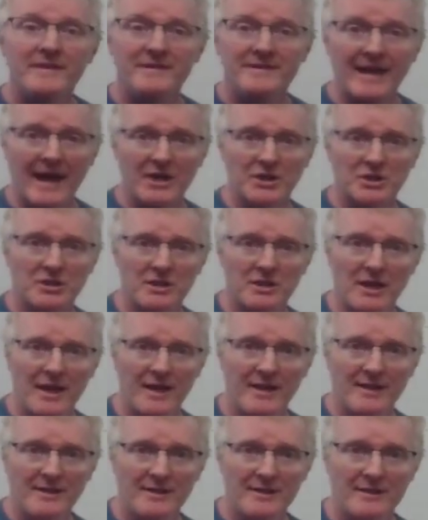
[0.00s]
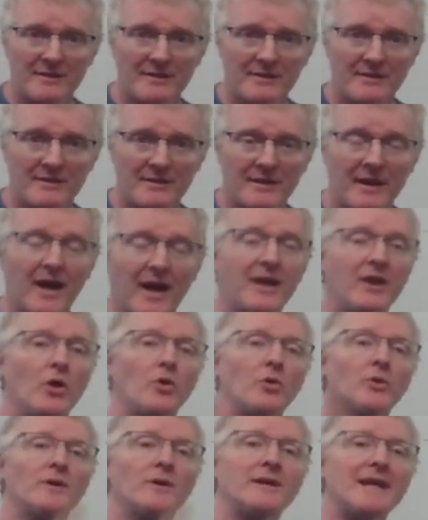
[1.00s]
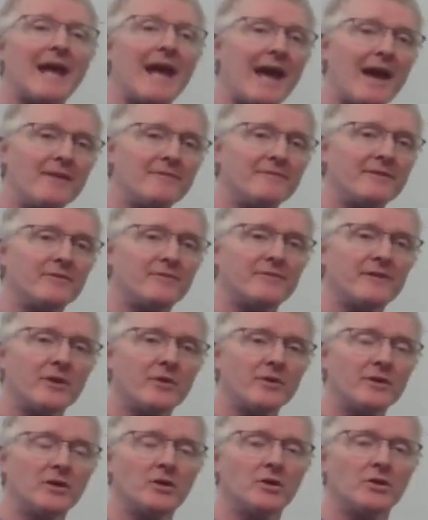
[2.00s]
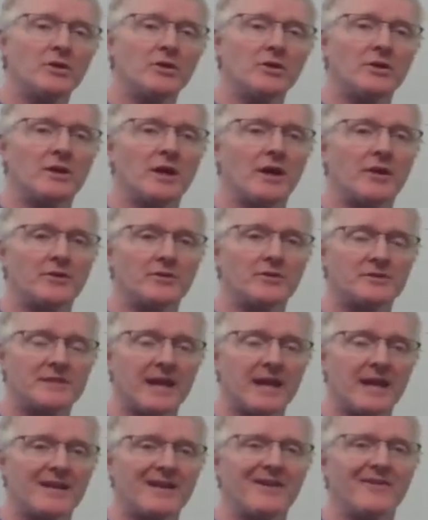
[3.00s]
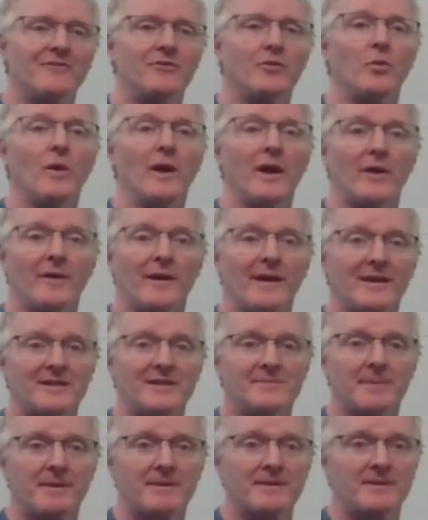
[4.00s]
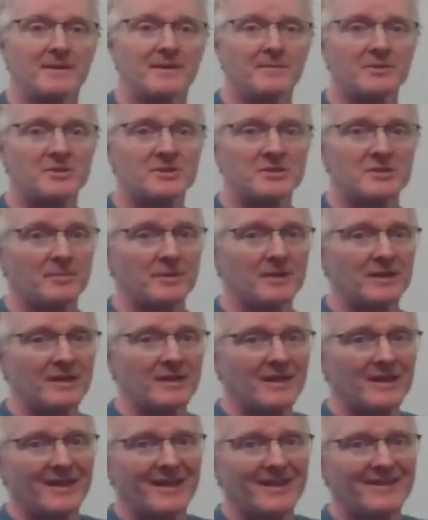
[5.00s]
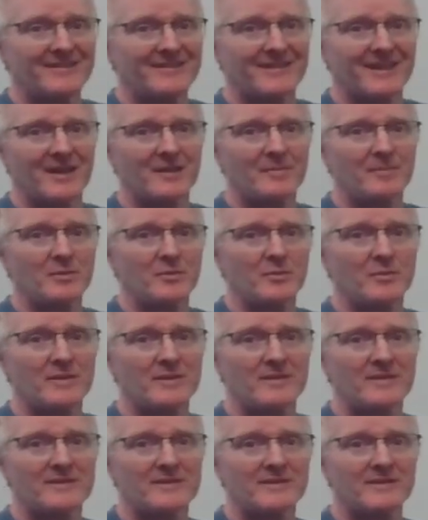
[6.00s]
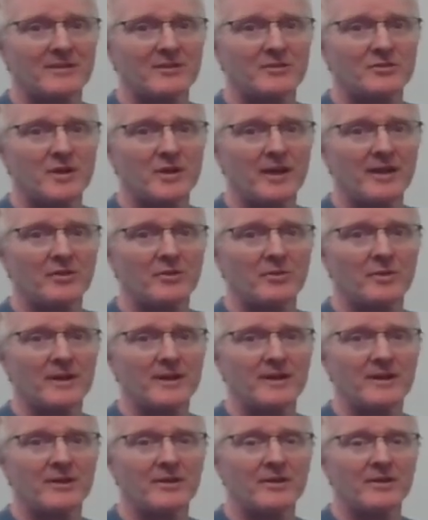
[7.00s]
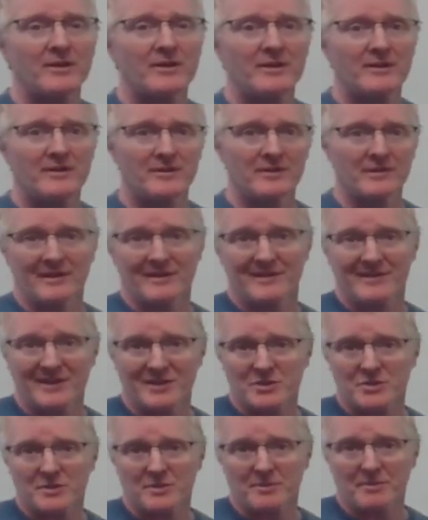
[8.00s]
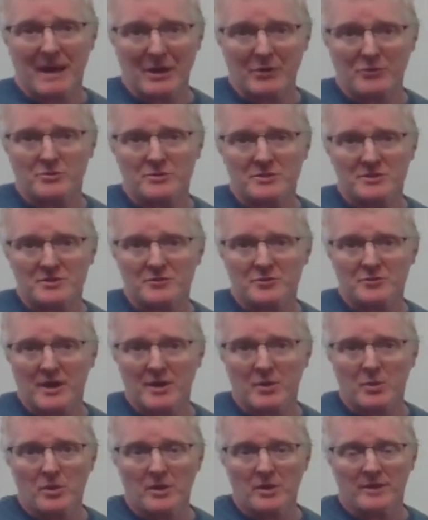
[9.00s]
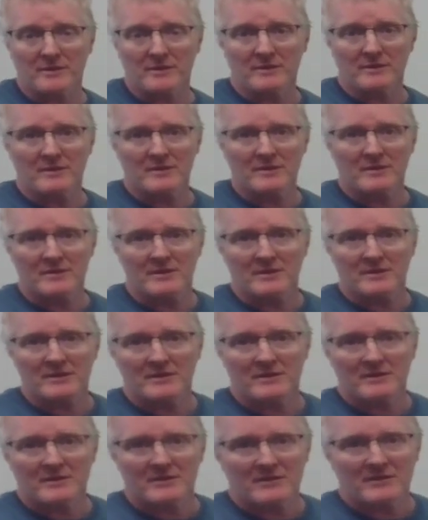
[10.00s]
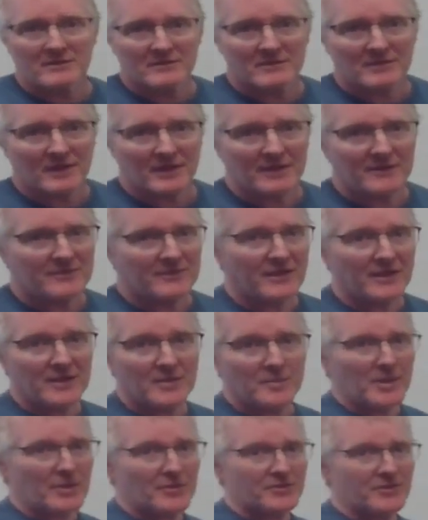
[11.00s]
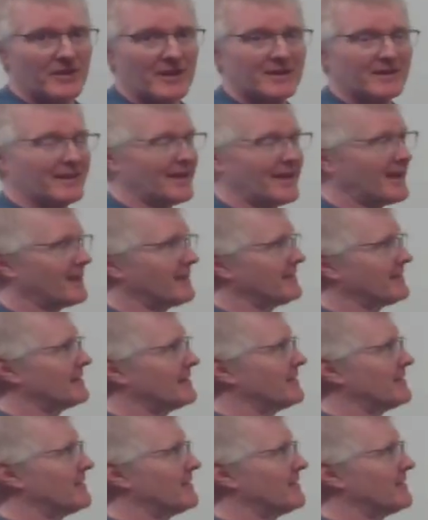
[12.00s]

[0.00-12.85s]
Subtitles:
the dashed line, I already have a very good understanding of where I expect the image to be. It's got to be within this little triangle right here, right? That's the boundaries of ray 1. Okay, it's not going to be outside of that.